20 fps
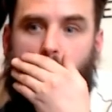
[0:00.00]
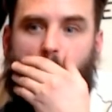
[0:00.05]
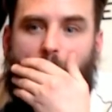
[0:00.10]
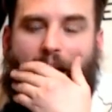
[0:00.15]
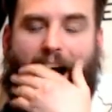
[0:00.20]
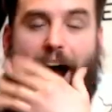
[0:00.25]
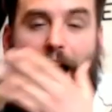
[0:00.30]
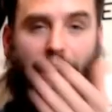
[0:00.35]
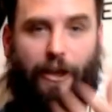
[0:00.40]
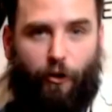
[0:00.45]

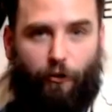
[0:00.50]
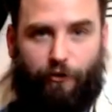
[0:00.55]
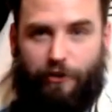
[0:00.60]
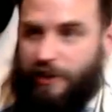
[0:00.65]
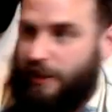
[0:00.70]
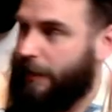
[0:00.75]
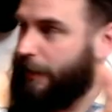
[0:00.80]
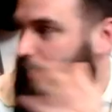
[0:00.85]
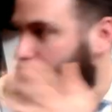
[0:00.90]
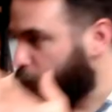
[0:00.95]
I
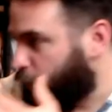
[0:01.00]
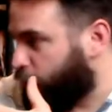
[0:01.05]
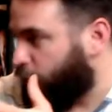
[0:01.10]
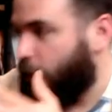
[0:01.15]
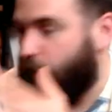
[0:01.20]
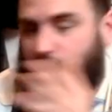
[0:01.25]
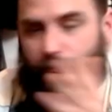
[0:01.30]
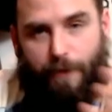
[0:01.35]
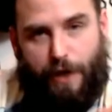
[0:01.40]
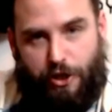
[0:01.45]
obviously look
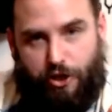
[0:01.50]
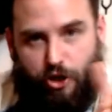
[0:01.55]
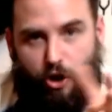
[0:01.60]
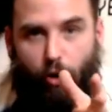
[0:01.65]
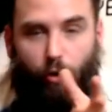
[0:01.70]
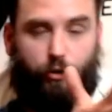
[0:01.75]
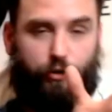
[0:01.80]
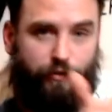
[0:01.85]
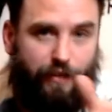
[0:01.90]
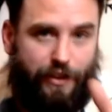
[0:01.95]
over my
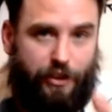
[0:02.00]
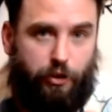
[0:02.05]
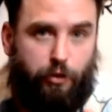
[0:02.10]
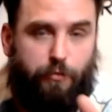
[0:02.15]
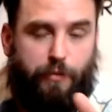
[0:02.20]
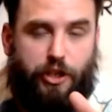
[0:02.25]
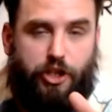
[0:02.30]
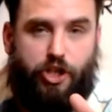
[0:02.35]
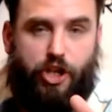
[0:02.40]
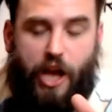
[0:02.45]
shoulder and do
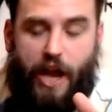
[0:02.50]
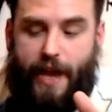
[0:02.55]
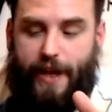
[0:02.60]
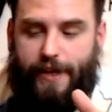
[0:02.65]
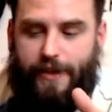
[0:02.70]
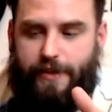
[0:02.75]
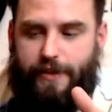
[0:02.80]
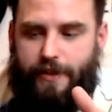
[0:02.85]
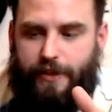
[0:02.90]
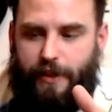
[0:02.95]
my
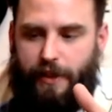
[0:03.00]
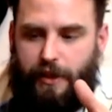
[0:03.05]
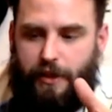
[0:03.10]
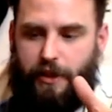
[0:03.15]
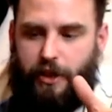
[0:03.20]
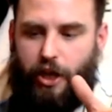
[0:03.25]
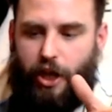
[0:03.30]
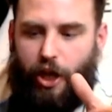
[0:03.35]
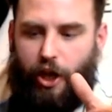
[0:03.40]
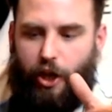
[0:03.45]
checks,
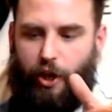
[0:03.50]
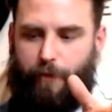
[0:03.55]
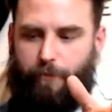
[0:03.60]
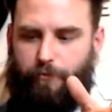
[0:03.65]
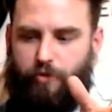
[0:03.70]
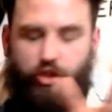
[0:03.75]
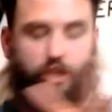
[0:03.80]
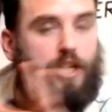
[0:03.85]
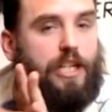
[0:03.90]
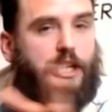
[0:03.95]
um,
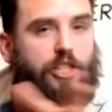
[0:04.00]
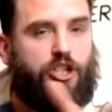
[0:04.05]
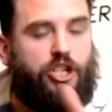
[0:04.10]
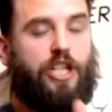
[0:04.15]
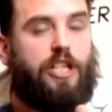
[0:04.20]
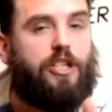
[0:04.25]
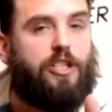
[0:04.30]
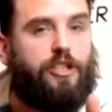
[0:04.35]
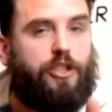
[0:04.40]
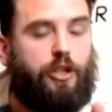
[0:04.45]
she, she
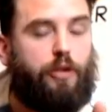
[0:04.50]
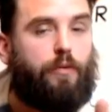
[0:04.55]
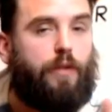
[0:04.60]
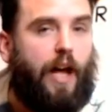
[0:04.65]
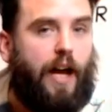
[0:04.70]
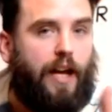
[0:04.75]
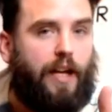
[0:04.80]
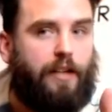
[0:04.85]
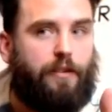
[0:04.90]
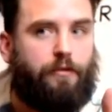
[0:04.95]
doesn't do
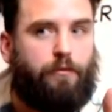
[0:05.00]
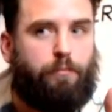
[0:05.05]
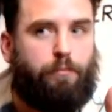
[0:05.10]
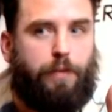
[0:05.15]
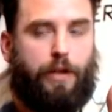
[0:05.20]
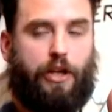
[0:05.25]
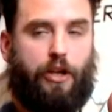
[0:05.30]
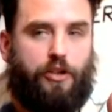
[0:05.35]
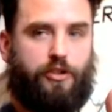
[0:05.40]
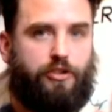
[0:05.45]
that
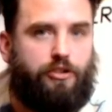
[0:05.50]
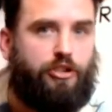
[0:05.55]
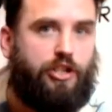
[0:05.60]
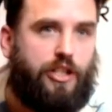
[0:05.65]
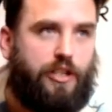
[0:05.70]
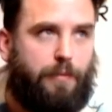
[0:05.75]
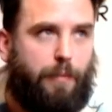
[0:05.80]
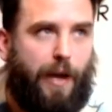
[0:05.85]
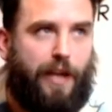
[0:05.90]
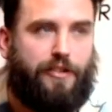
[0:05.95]
because
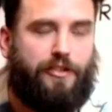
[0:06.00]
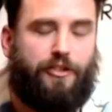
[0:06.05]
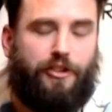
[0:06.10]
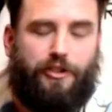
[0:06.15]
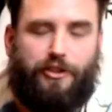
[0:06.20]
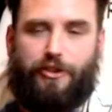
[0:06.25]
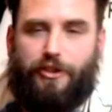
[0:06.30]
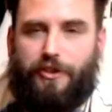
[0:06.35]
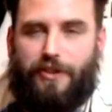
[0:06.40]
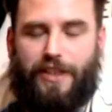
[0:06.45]
she's a passenger,
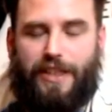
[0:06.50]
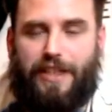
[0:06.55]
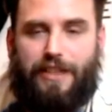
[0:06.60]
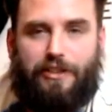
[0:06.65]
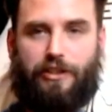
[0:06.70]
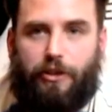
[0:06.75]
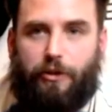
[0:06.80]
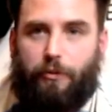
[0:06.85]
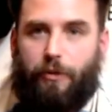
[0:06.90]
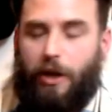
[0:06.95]
she doesn't need
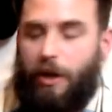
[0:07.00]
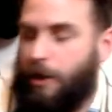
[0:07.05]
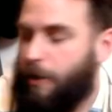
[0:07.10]
to.